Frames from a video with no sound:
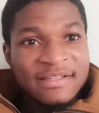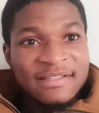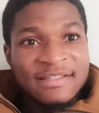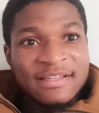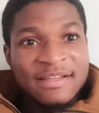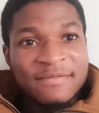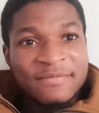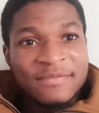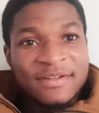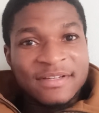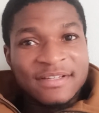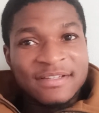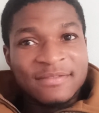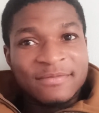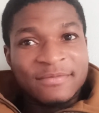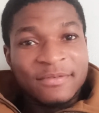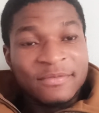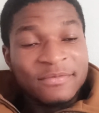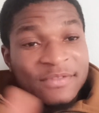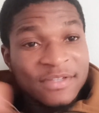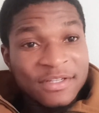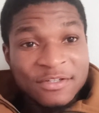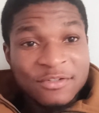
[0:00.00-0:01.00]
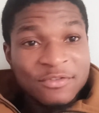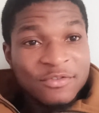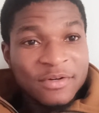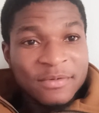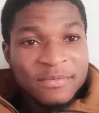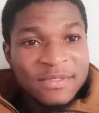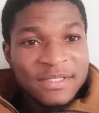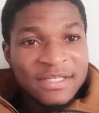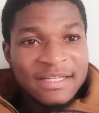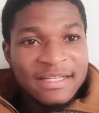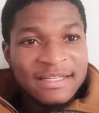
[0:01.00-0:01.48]
say if it's 15
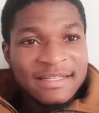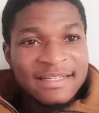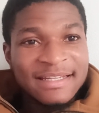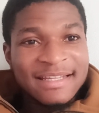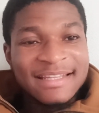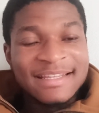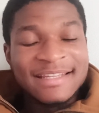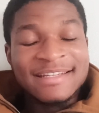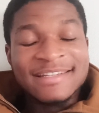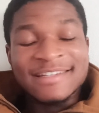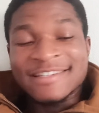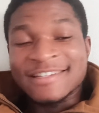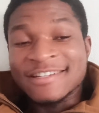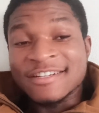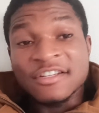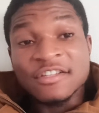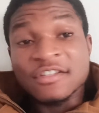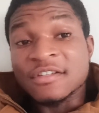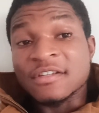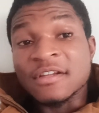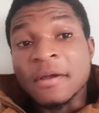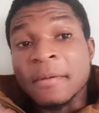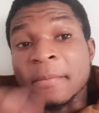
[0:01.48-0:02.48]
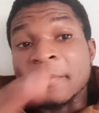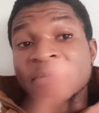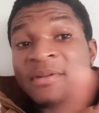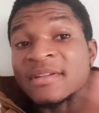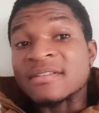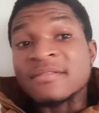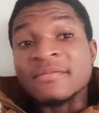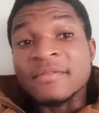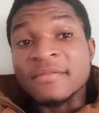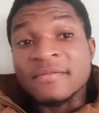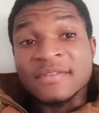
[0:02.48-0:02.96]
trips in a day, he just
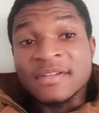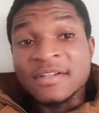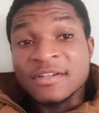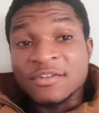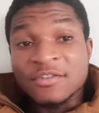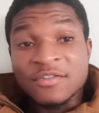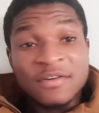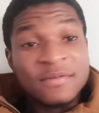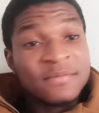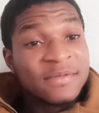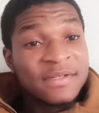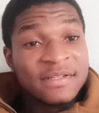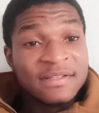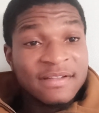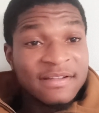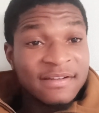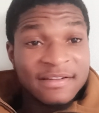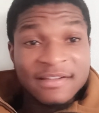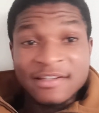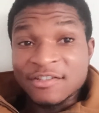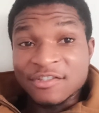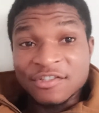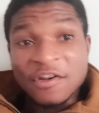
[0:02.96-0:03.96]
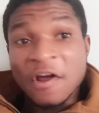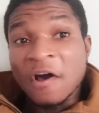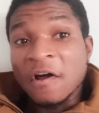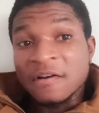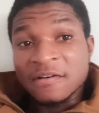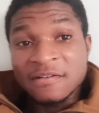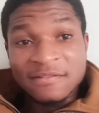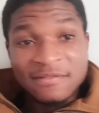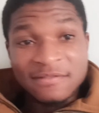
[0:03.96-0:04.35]
completes 15 trips and then he's done